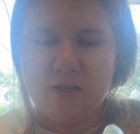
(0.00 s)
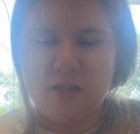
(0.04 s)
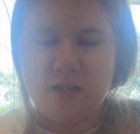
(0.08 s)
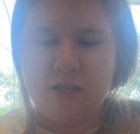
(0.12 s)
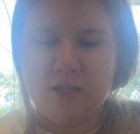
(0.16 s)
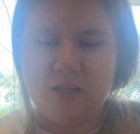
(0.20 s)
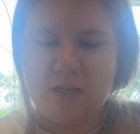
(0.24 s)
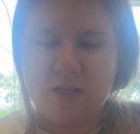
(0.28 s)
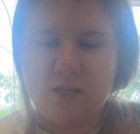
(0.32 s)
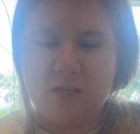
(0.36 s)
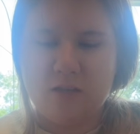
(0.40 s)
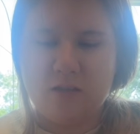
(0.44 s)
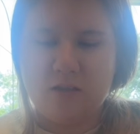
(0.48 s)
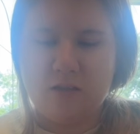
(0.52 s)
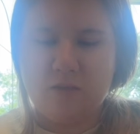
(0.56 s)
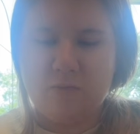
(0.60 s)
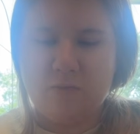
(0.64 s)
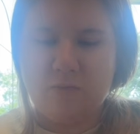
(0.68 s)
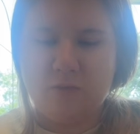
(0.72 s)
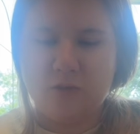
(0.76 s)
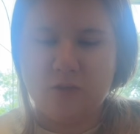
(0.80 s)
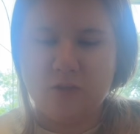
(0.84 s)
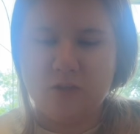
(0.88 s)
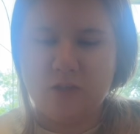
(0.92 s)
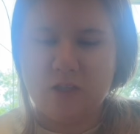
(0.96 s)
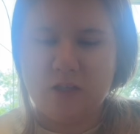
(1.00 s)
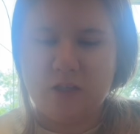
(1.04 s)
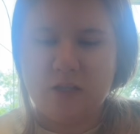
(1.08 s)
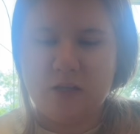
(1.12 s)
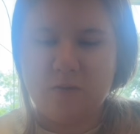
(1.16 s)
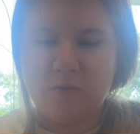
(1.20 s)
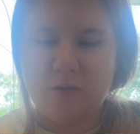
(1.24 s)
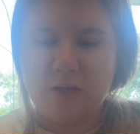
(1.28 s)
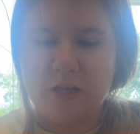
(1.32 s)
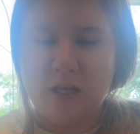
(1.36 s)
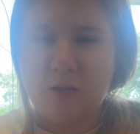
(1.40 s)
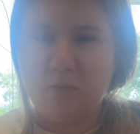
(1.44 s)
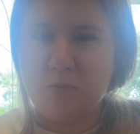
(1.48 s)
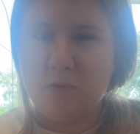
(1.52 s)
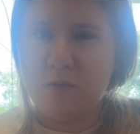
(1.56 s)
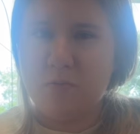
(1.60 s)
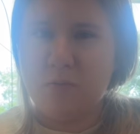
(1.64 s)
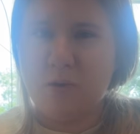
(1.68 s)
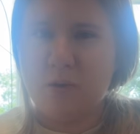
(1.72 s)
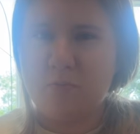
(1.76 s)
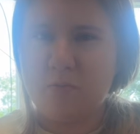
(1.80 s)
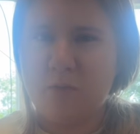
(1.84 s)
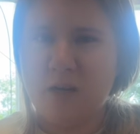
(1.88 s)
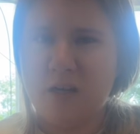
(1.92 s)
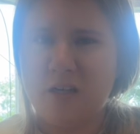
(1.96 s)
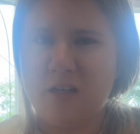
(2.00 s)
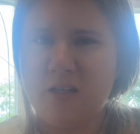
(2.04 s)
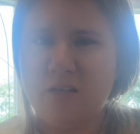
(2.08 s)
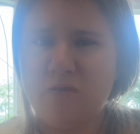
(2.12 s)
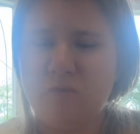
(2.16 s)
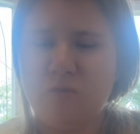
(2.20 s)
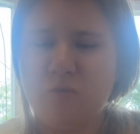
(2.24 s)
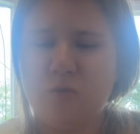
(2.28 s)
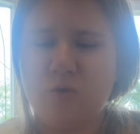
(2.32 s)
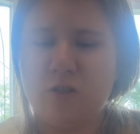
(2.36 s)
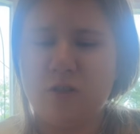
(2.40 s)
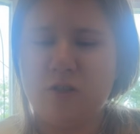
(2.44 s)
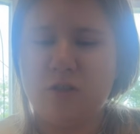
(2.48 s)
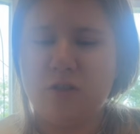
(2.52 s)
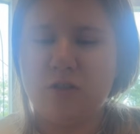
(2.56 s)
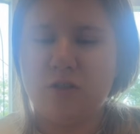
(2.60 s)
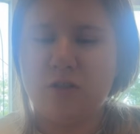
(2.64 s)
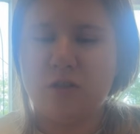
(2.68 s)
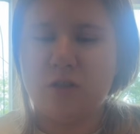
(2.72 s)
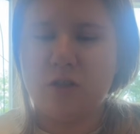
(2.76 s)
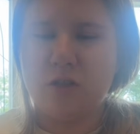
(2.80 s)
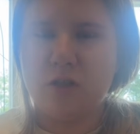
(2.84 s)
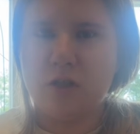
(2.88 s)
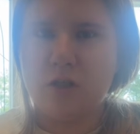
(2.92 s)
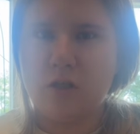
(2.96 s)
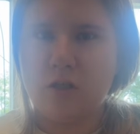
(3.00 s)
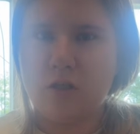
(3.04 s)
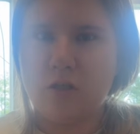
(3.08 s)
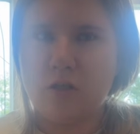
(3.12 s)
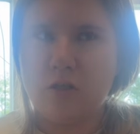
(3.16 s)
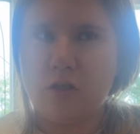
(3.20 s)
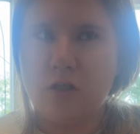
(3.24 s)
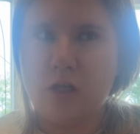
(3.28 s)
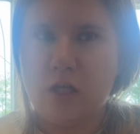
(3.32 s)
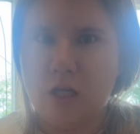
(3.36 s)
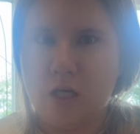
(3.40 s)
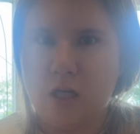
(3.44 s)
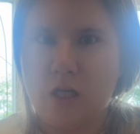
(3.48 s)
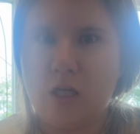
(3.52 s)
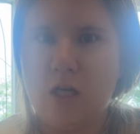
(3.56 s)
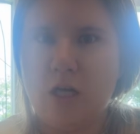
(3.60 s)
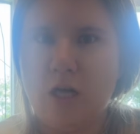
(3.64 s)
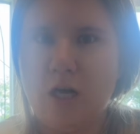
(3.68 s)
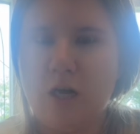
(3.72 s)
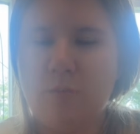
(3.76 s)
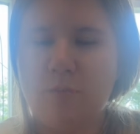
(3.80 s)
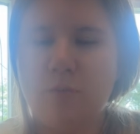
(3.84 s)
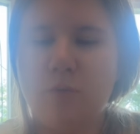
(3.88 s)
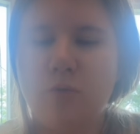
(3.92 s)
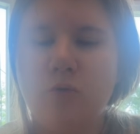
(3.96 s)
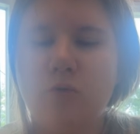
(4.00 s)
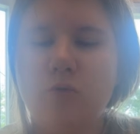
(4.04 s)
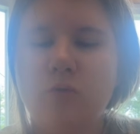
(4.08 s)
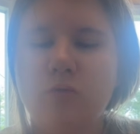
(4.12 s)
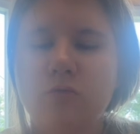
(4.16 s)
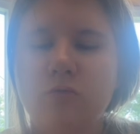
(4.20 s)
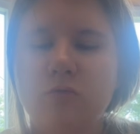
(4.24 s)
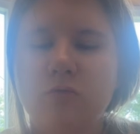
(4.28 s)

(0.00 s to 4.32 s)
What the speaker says: And the first thing that came to my mind was candy apple,